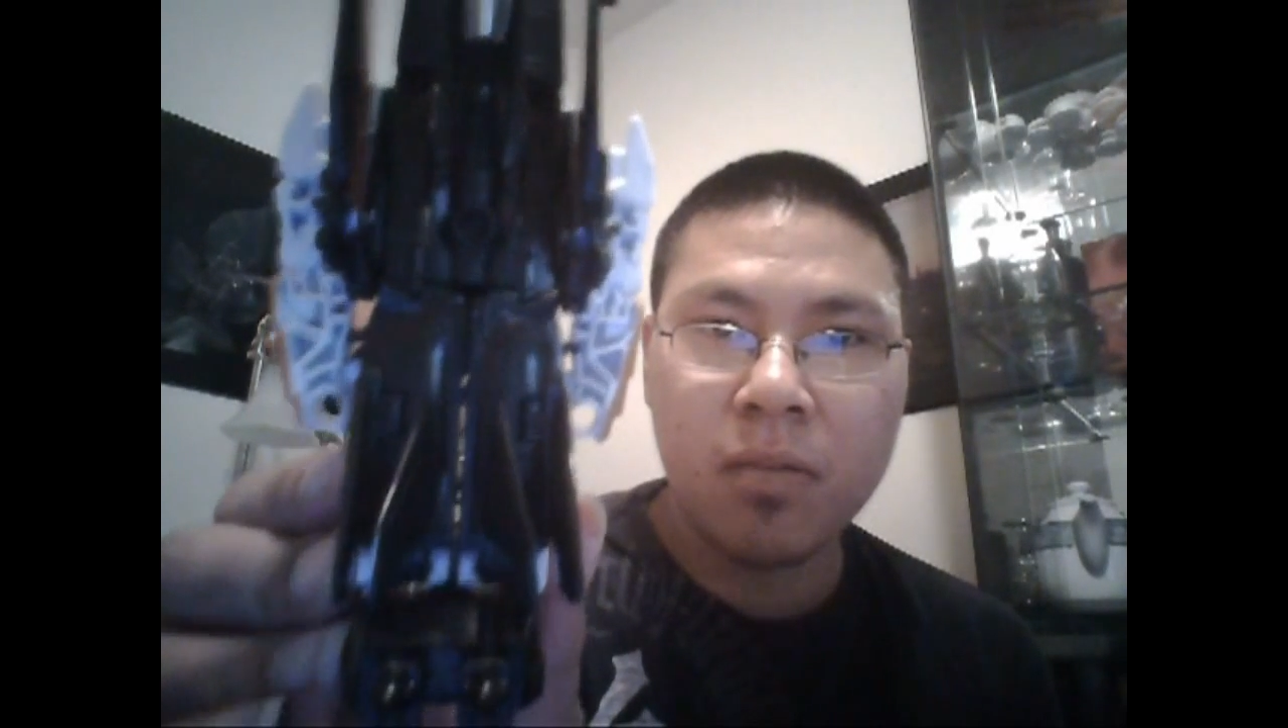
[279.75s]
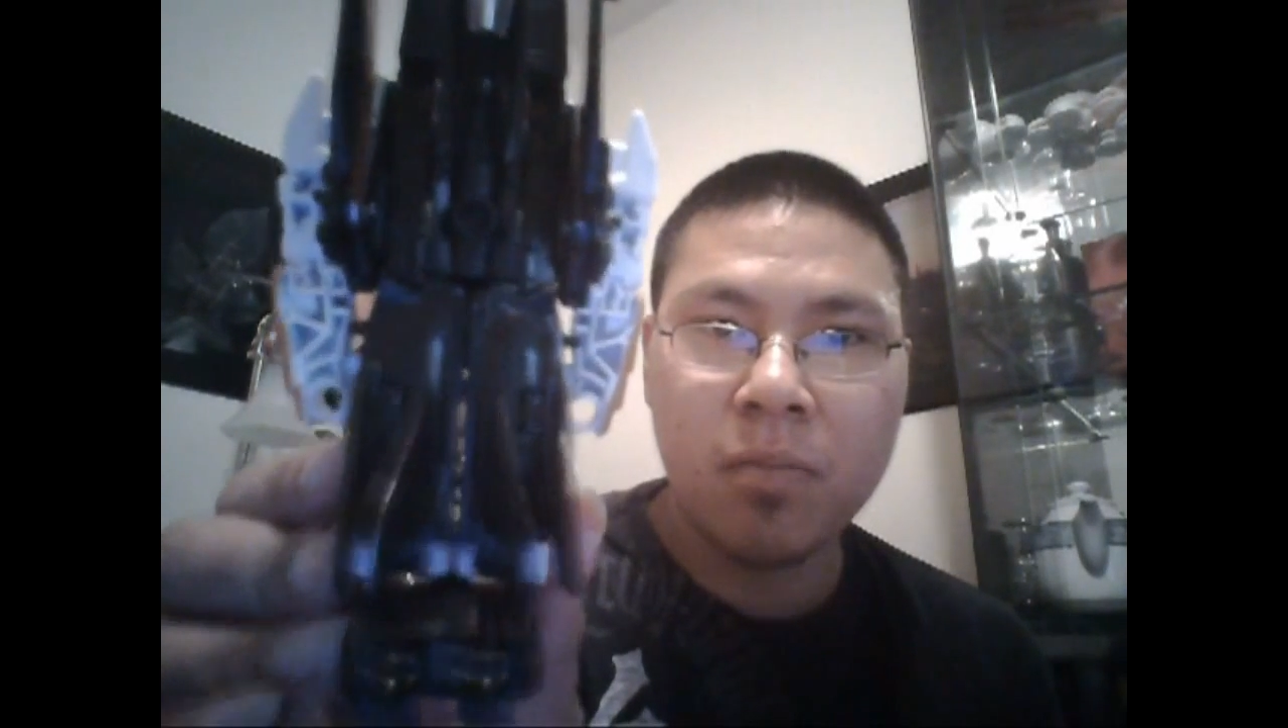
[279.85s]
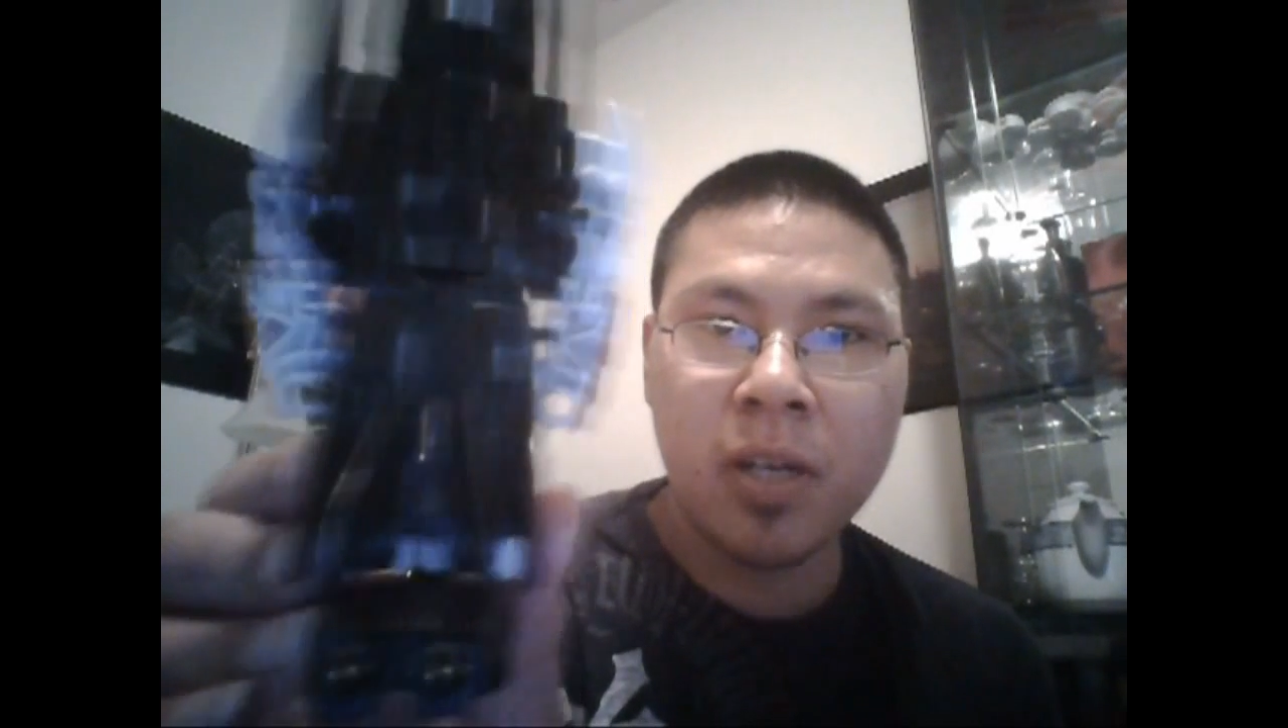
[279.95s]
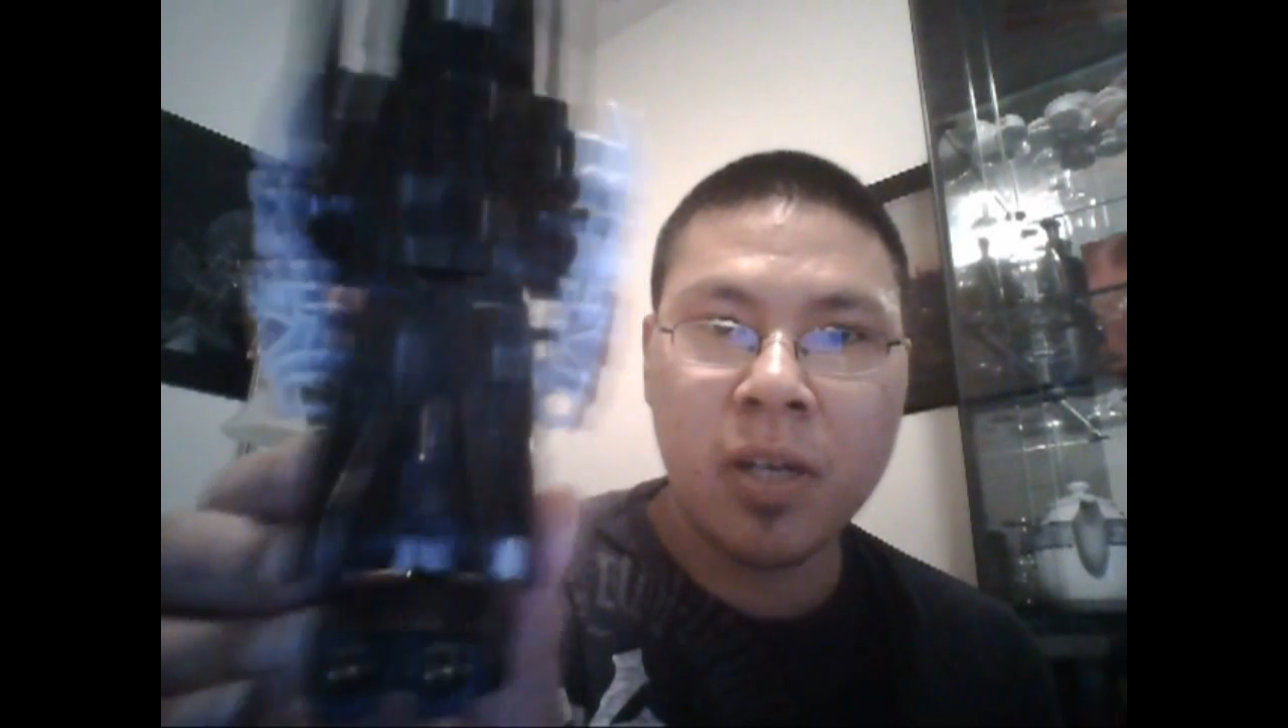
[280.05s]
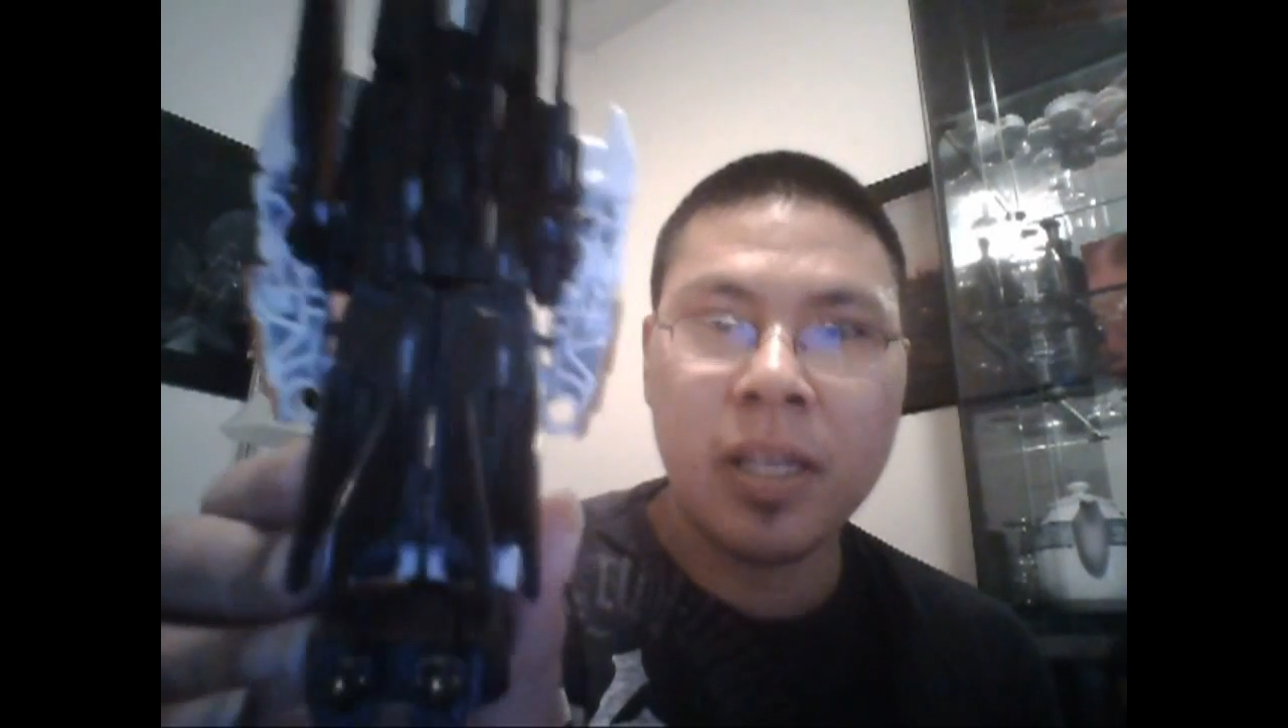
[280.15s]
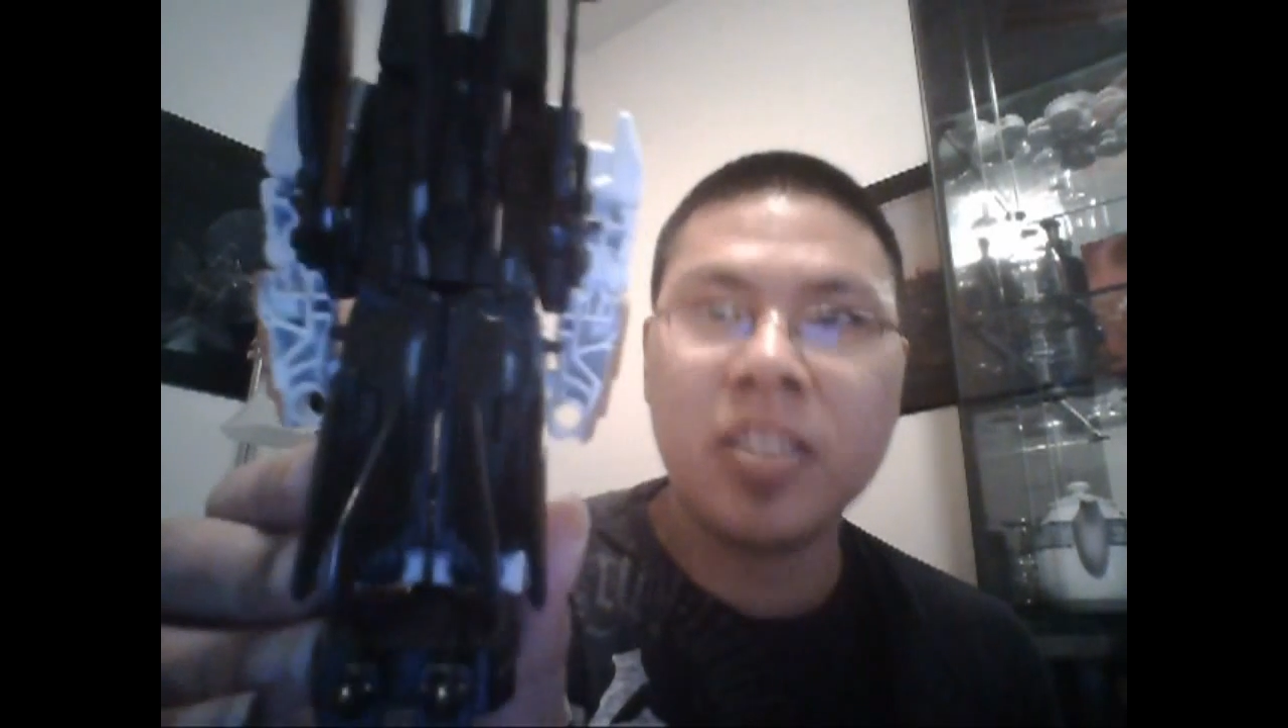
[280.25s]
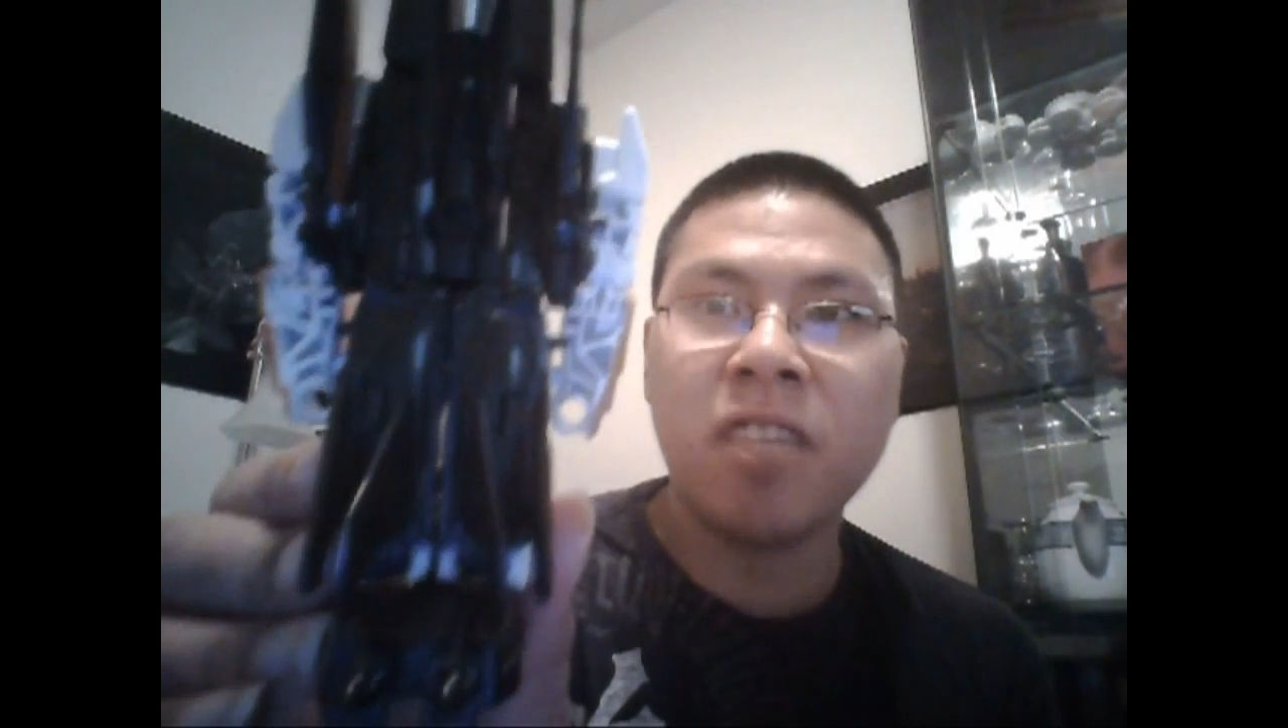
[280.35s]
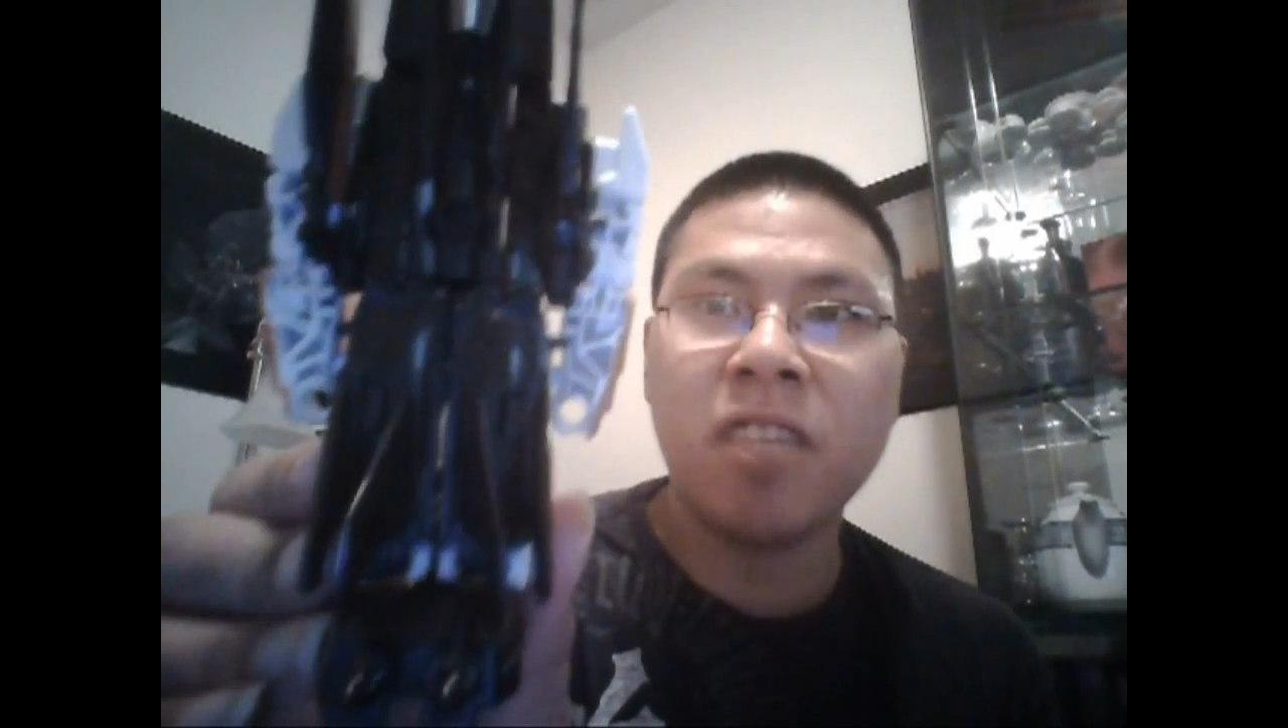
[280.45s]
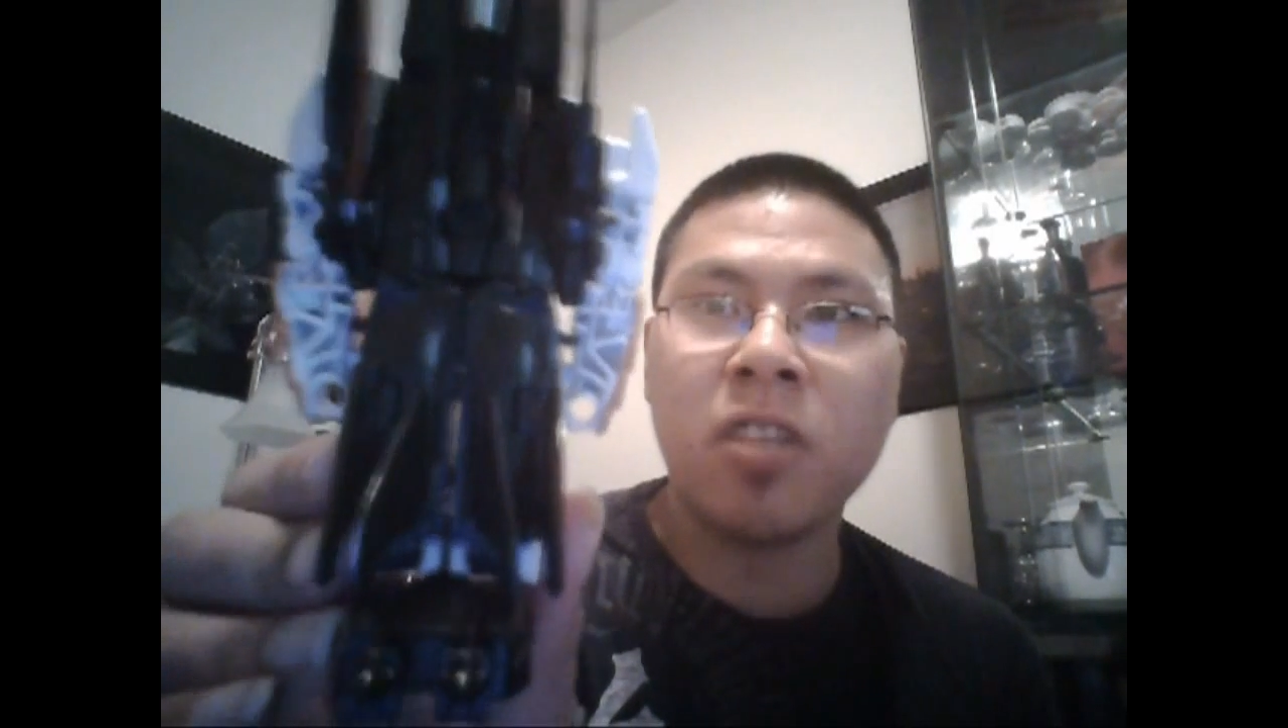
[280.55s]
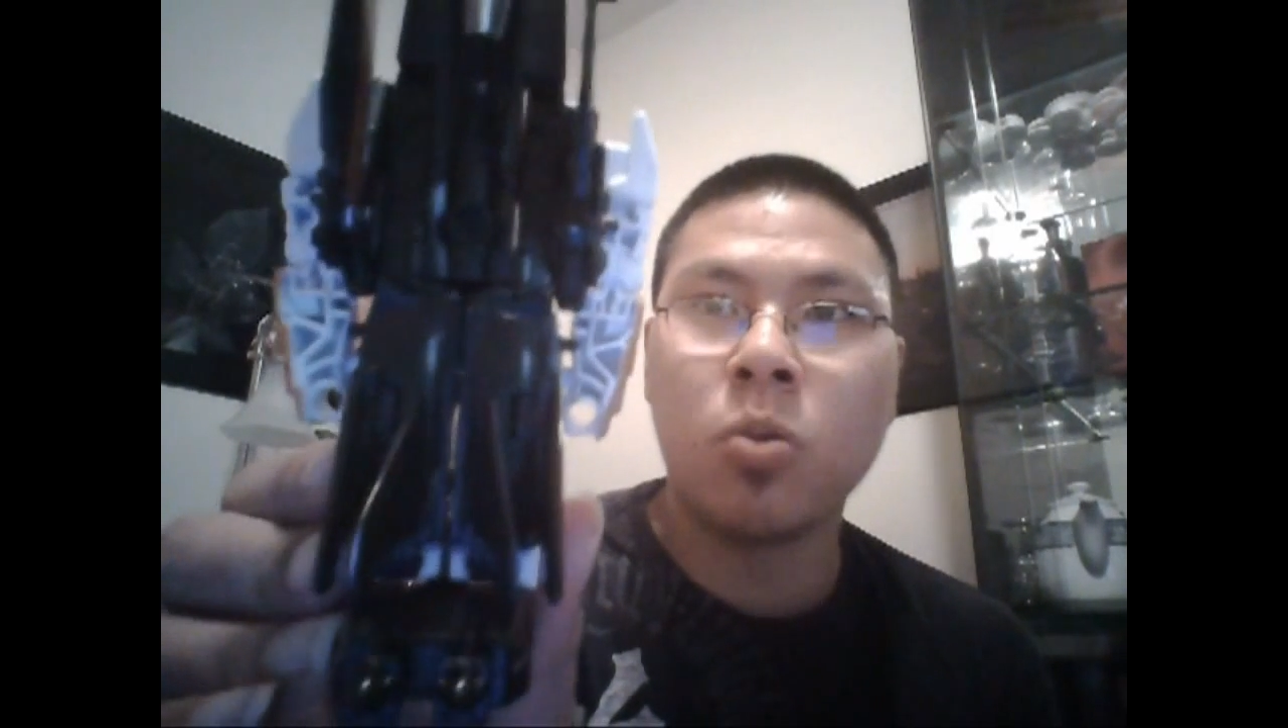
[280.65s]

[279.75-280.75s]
But it definitely